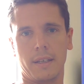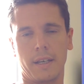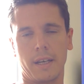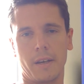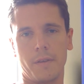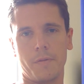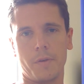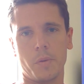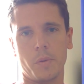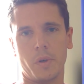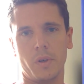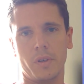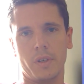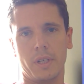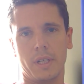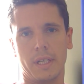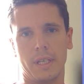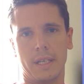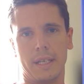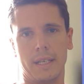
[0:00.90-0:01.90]
Hi everyone.
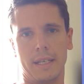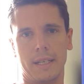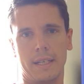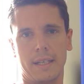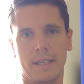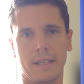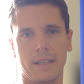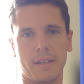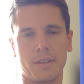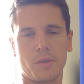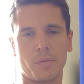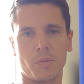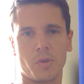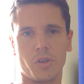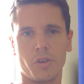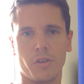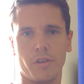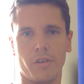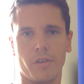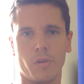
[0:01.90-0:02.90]
As I'm
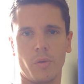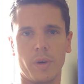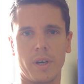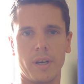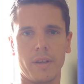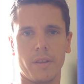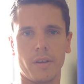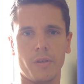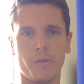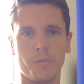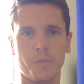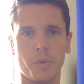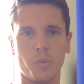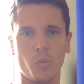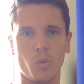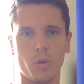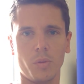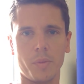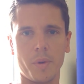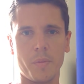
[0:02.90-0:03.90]
sure you're aware, the government
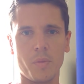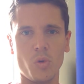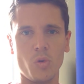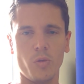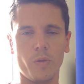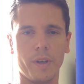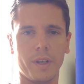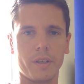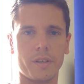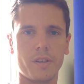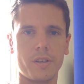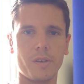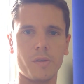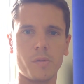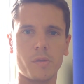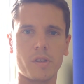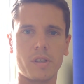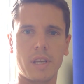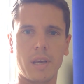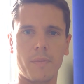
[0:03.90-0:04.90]
will be moving to
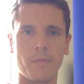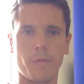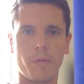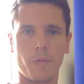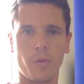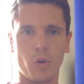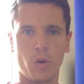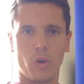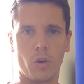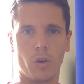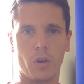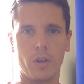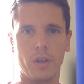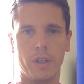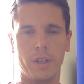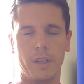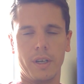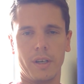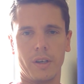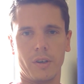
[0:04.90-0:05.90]
step 4
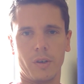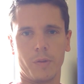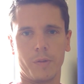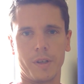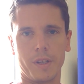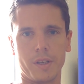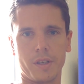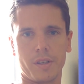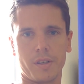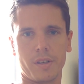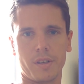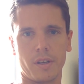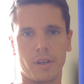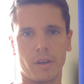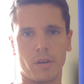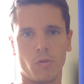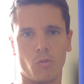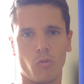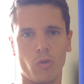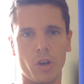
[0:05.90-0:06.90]
of its
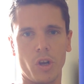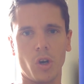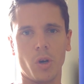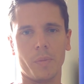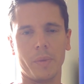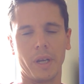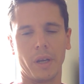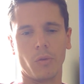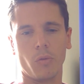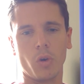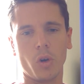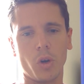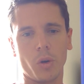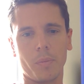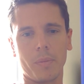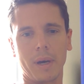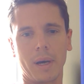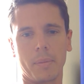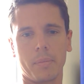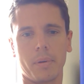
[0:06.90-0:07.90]
reopening
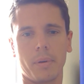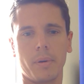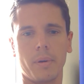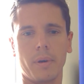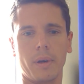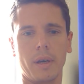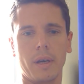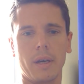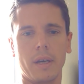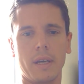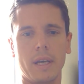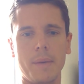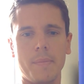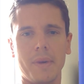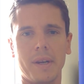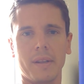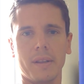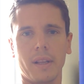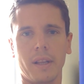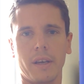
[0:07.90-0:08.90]
roadmap
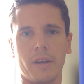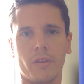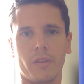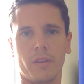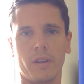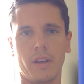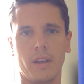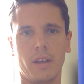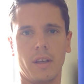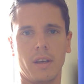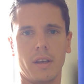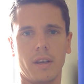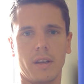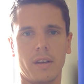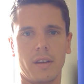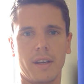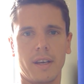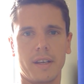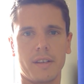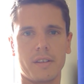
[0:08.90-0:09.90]
imminently on the
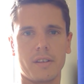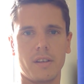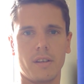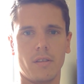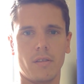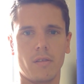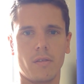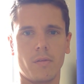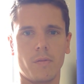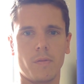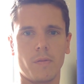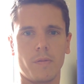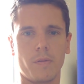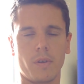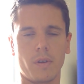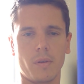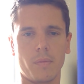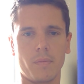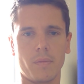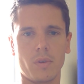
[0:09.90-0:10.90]
19th
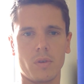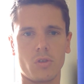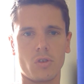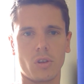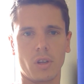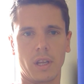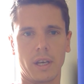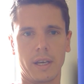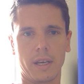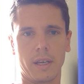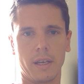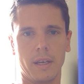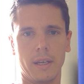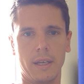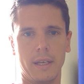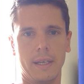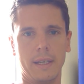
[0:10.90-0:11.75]
of July.